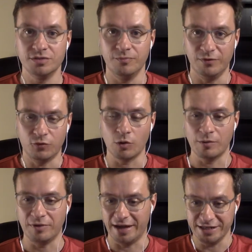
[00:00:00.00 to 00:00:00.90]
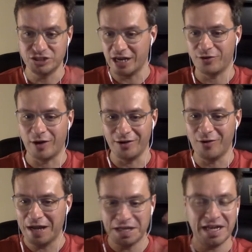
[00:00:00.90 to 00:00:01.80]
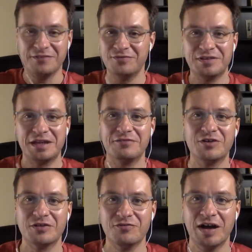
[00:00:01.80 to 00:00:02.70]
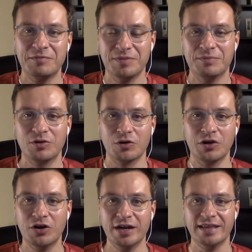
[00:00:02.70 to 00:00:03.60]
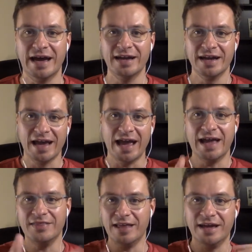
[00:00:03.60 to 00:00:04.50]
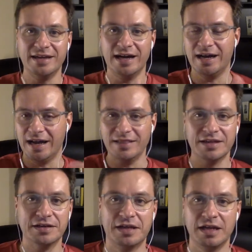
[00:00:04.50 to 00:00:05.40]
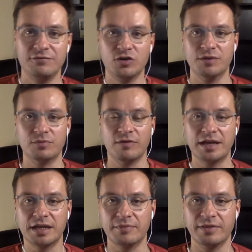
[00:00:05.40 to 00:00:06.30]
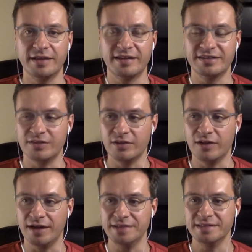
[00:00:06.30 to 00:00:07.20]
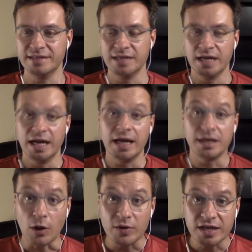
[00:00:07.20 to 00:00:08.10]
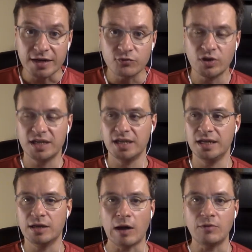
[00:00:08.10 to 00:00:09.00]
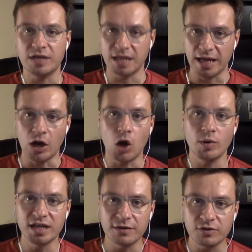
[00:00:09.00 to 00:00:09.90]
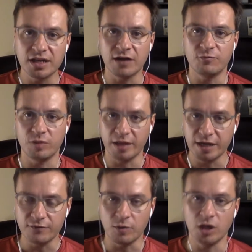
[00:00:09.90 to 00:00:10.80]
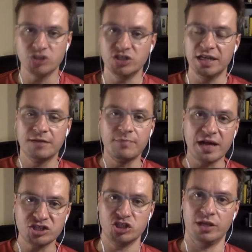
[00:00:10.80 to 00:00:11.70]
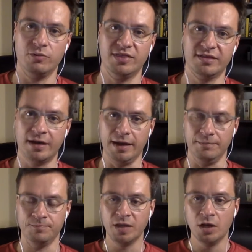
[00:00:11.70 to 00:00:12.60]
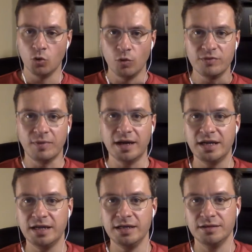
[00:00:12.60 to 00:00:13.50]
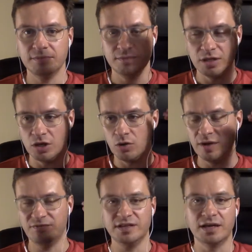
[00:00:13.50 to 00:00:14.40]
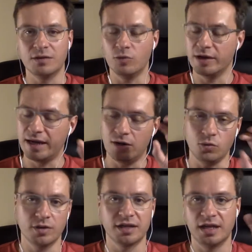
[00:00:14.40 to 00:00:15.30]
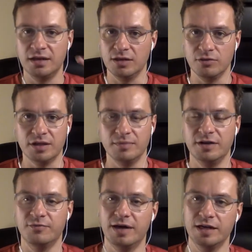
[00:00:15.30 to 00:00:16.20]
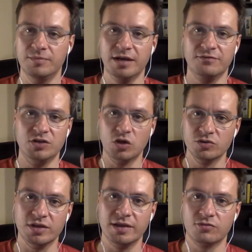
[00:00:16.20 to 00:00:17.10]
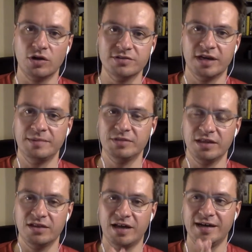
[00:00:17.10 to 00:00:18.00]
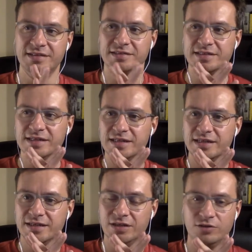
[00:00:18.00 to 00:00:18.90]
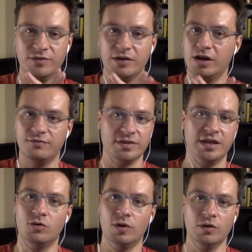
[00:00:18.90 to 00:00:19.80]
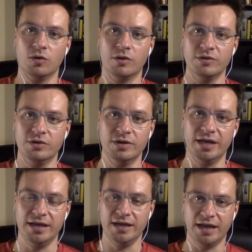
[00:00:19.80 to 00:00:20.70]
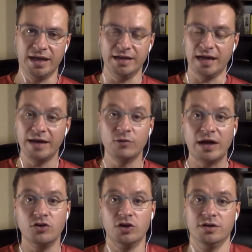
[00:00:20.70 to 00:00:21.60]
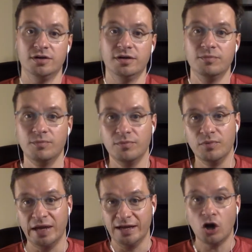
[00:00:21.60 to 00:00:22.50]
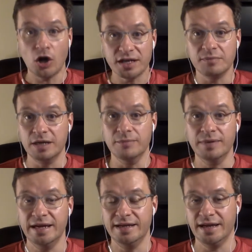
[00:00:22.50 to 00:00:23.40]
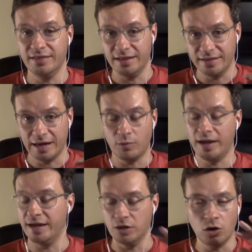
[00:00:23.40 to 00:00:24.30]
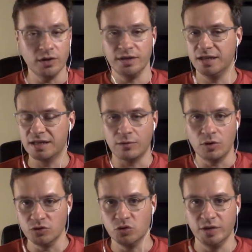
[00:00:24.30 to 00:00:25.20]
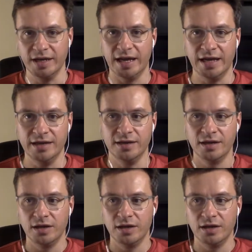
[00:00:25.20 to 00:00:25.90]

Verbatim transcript: before replying, check right away, see if you can find people who are good at that, and then see if you can provide something like that to the client. It's always kind of risky, so I would say always give yourself plenty of margin, especially with time. With money, you know, if it doesn't work out, worst case, you lose a bit of money. But if you don't deliver on time to the client, you know, very often they don't want to work with you again. And I'd rather it cost me a bit, and then that way I know at least I won't do it again,